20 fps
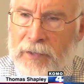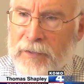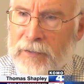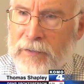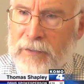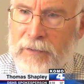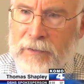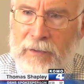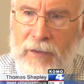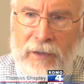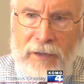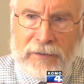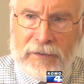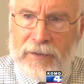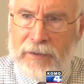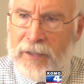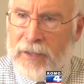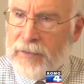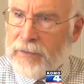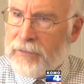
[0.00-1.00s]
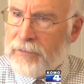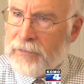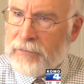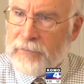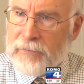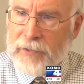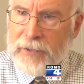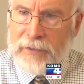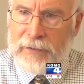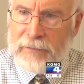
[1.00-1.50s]
that the cause of death
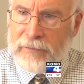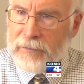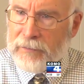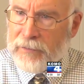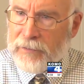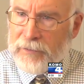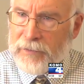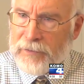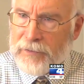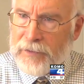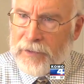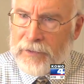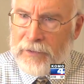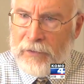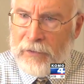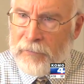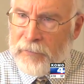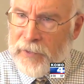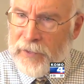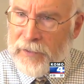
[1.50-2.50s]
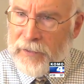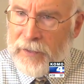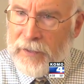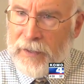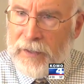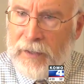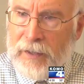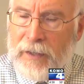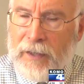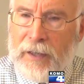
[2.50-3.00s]
couldn't be determined.
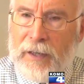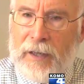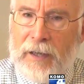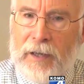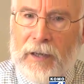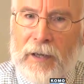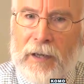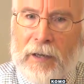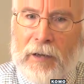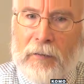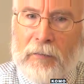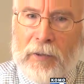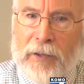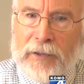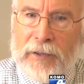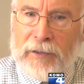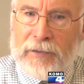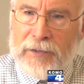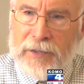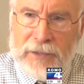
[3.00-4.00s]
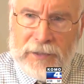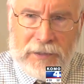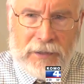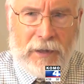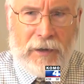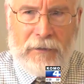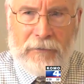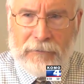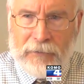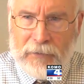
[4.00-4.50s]
But
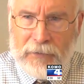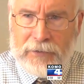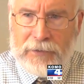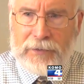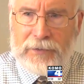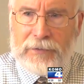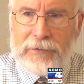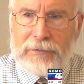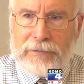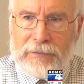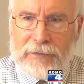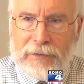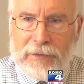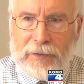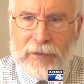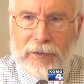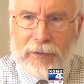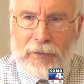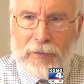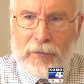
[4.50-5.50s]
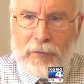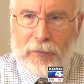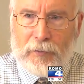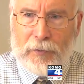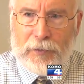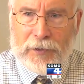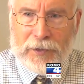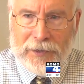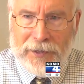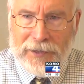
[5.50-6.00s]
our folks
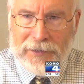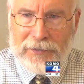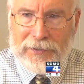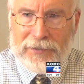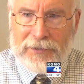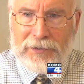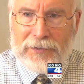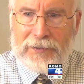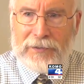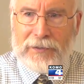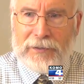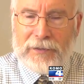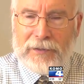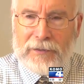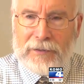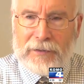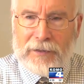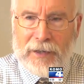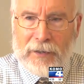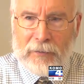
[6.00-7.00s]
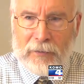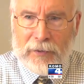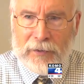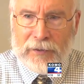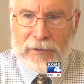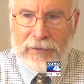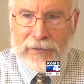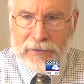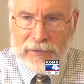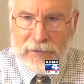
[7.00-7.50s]
were tenacious. They were
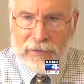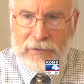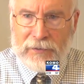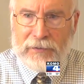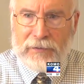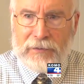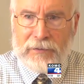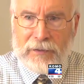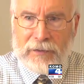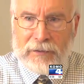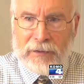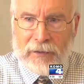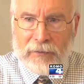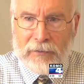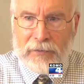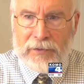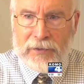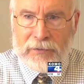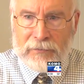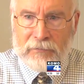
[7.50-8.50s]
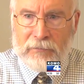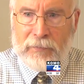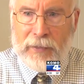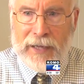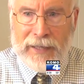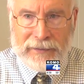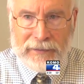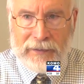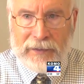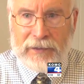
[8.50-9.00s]
concerned that there were some
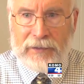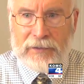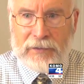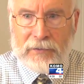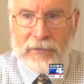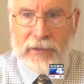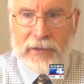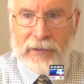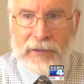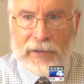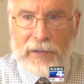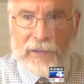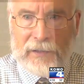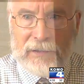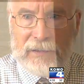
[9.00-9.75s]
bad things going on